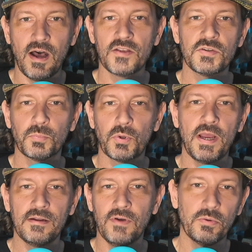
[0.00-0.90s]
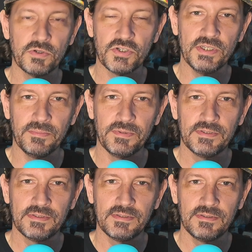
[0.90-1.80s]
the awesome pride of ownership.
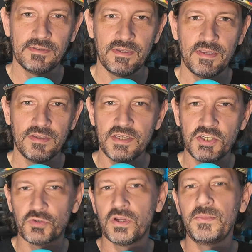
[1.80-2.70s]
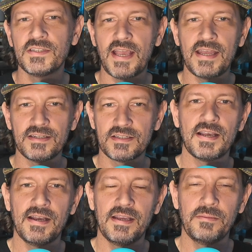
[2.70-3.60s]
See, streaming's had its
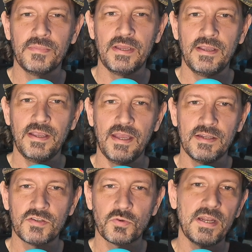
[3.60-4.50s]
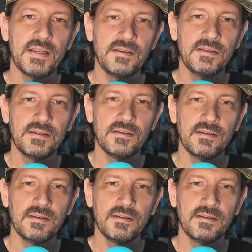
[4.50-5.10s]
time and it's ready